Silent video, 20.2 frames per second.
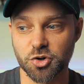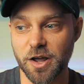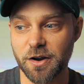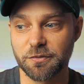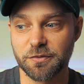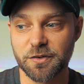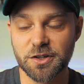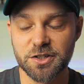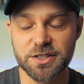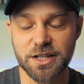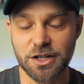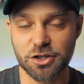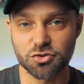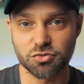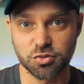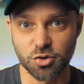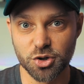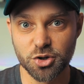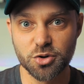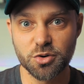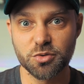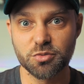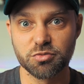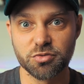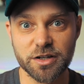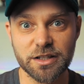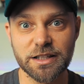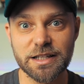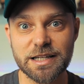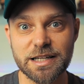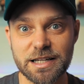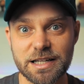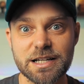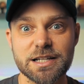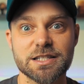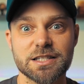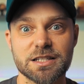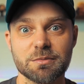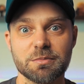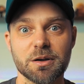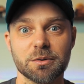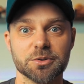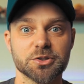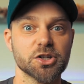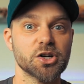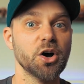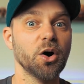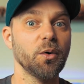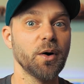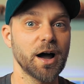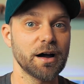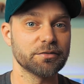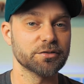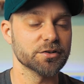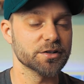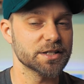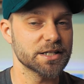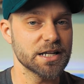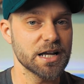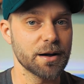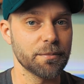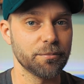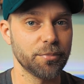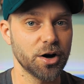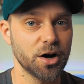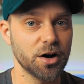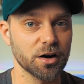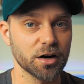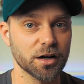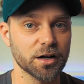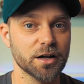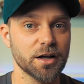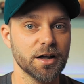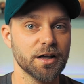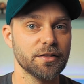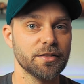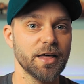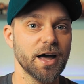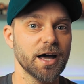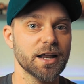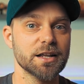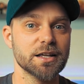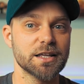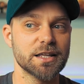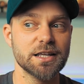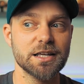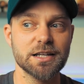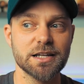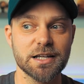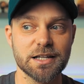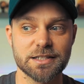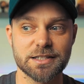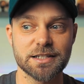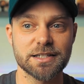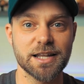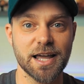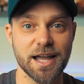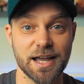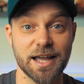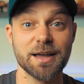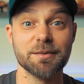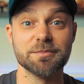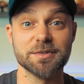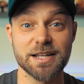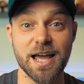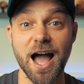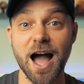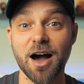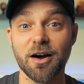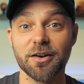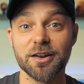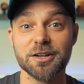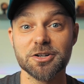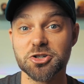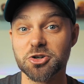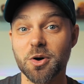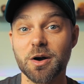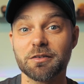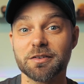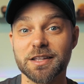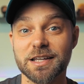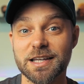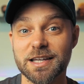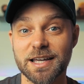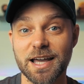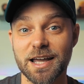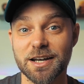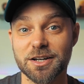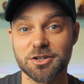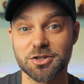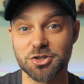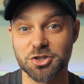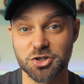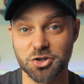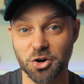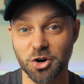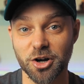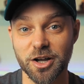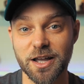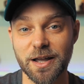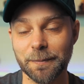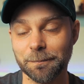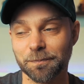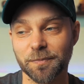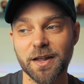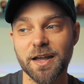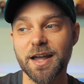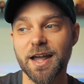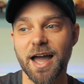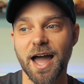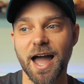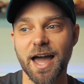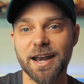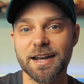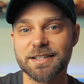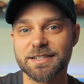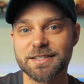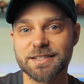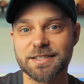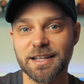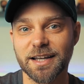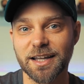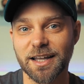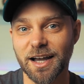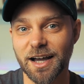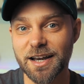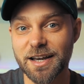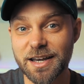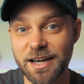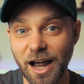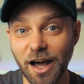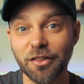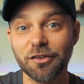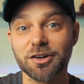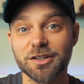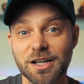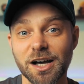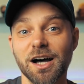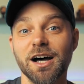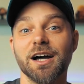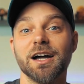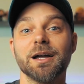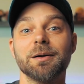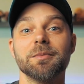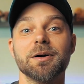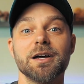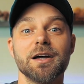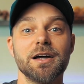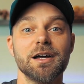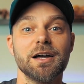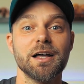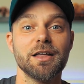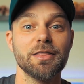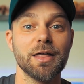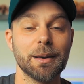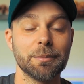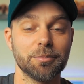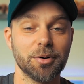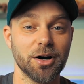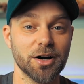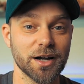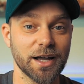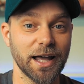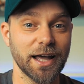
it feels like Drew really needs to be able to go after CM Punk, that he needs to take him down and do everything he can to destroy him. And it's like another time that Punk